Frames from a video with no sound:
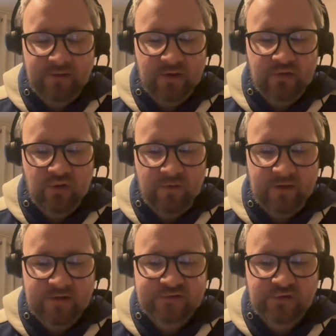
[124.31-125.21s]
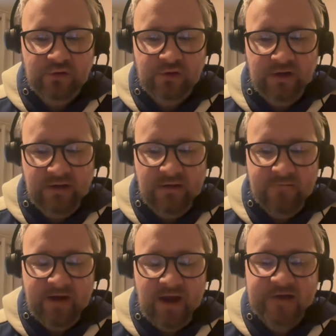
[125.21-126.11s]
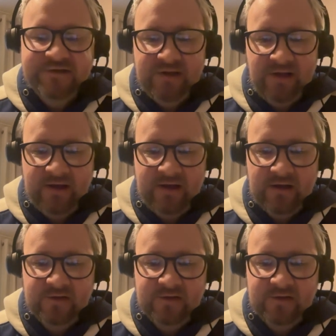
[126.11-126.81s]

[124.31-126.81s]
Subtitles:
A player who I think's got a very high ceiling